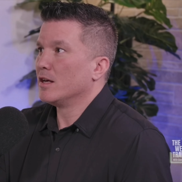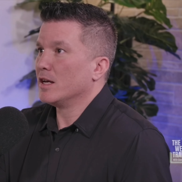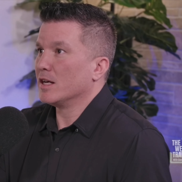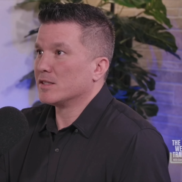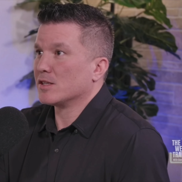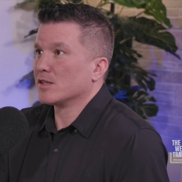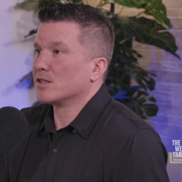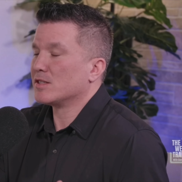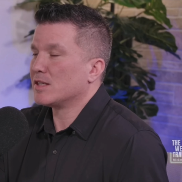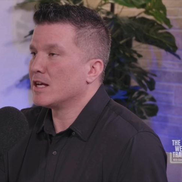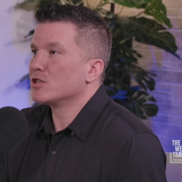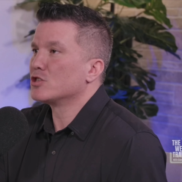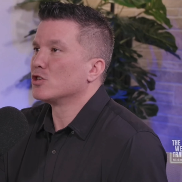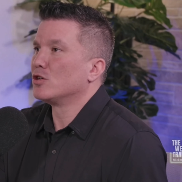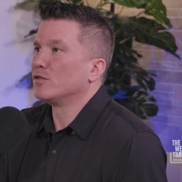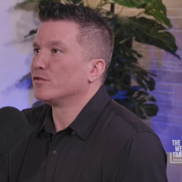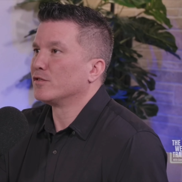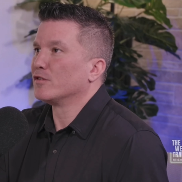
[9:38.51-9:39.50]
it's
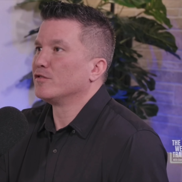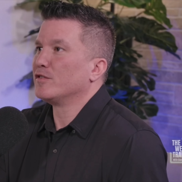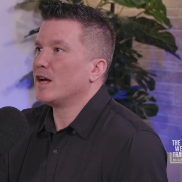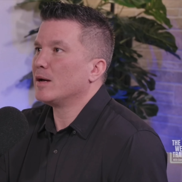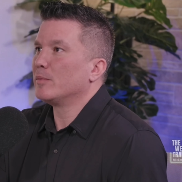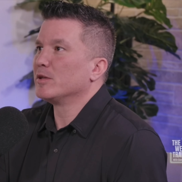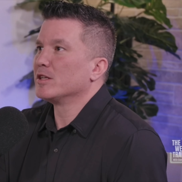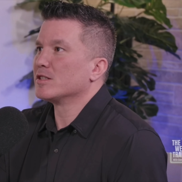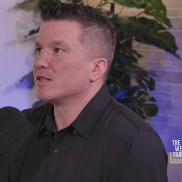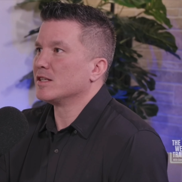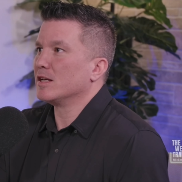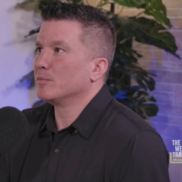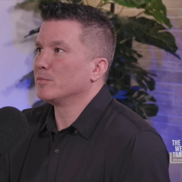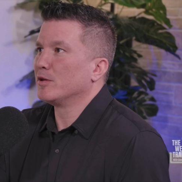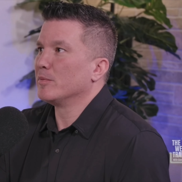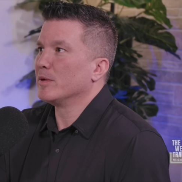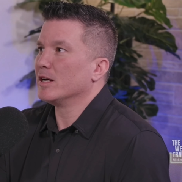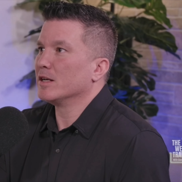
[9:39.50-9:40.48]
essential for families to
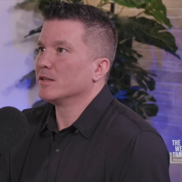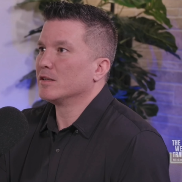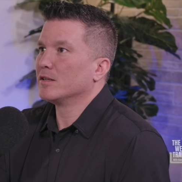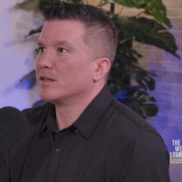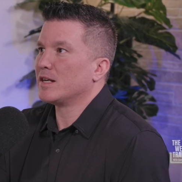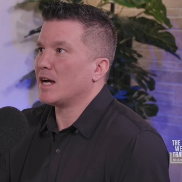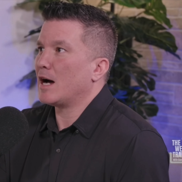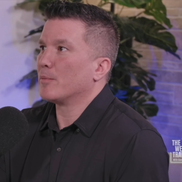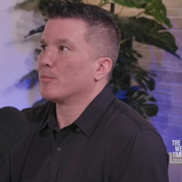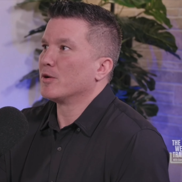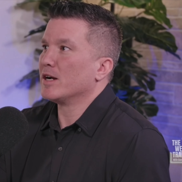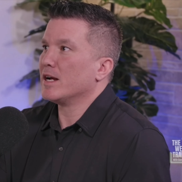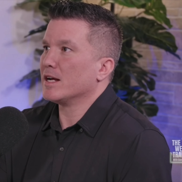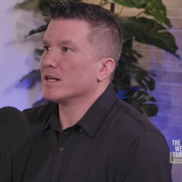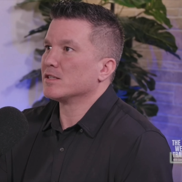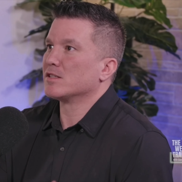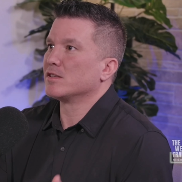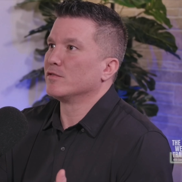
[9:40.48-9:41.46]
implement
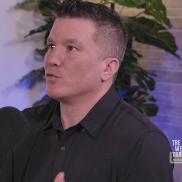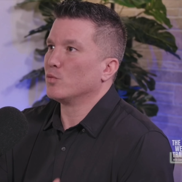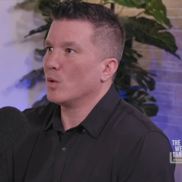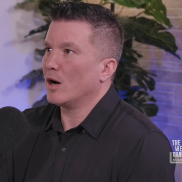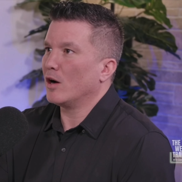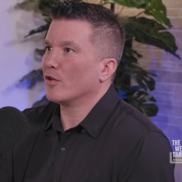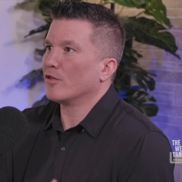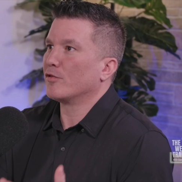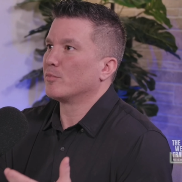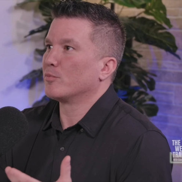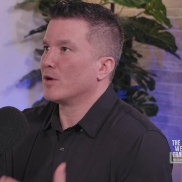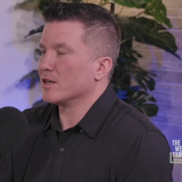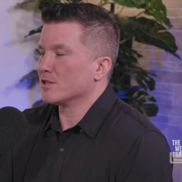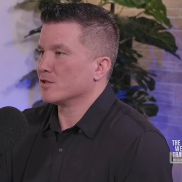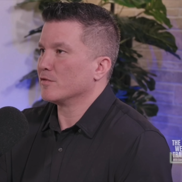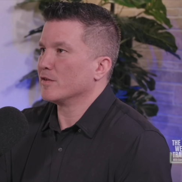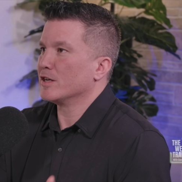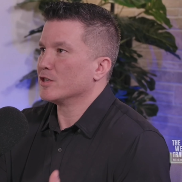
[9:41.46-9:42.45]
comprehensive wealth
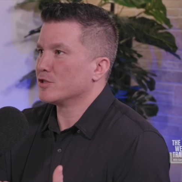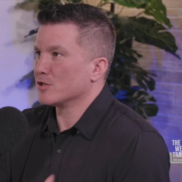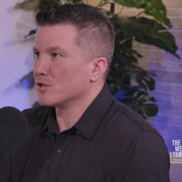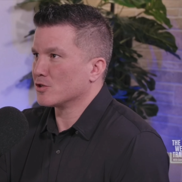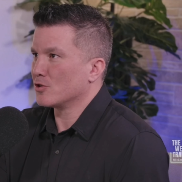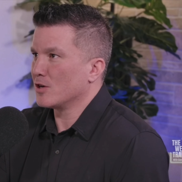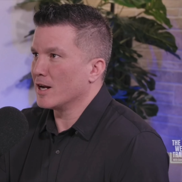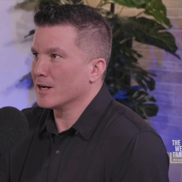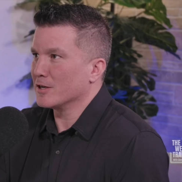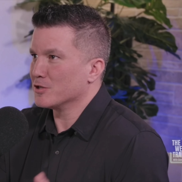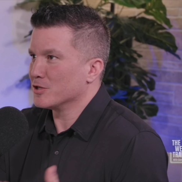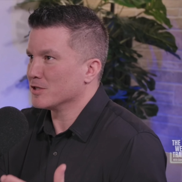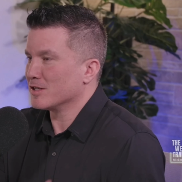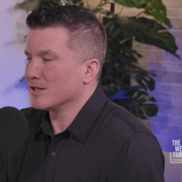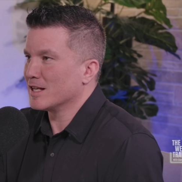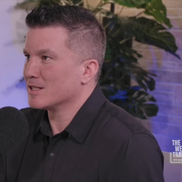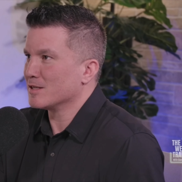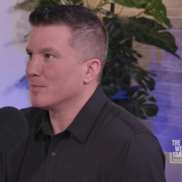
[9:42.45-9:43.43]
preservation
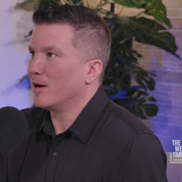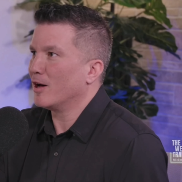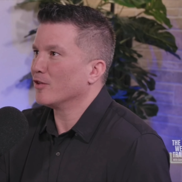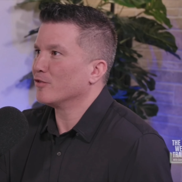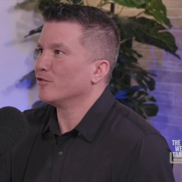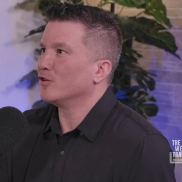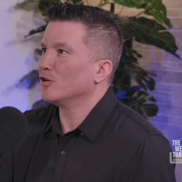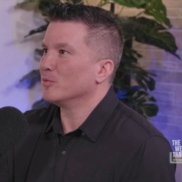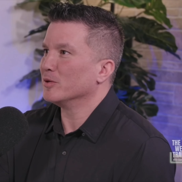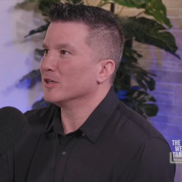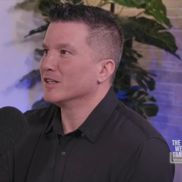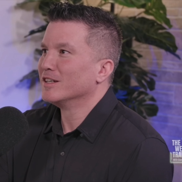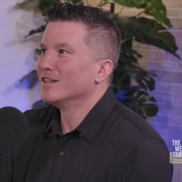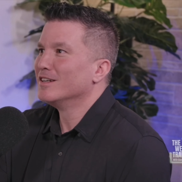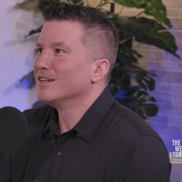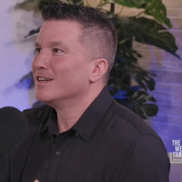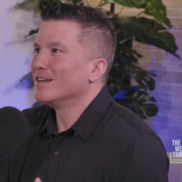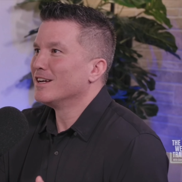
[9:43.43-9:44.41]
strategies, and that's a mouthful, but
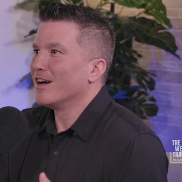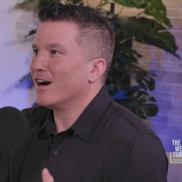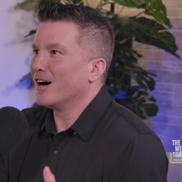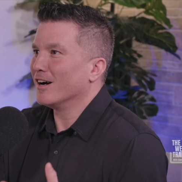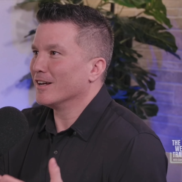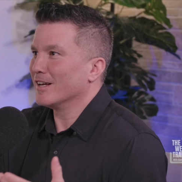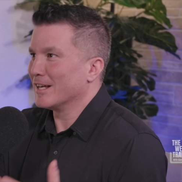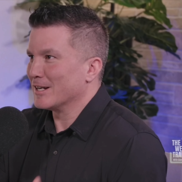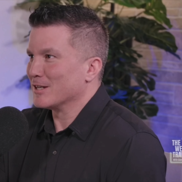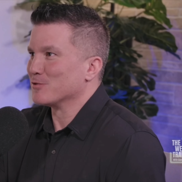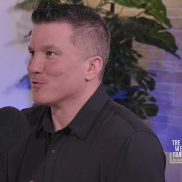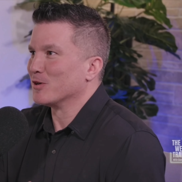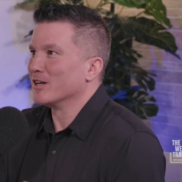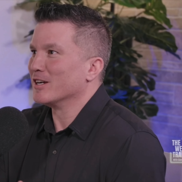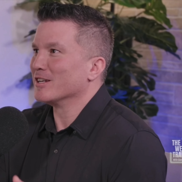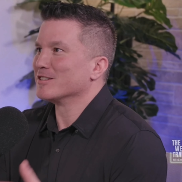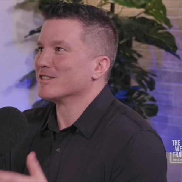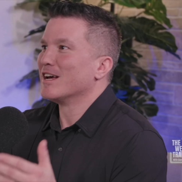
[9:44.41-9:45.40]
it is
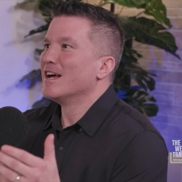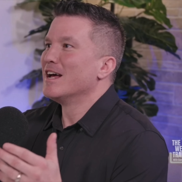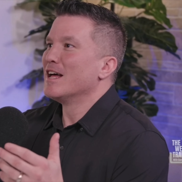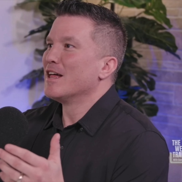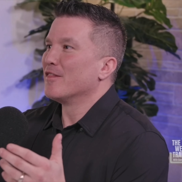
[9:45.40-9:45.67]
what it is.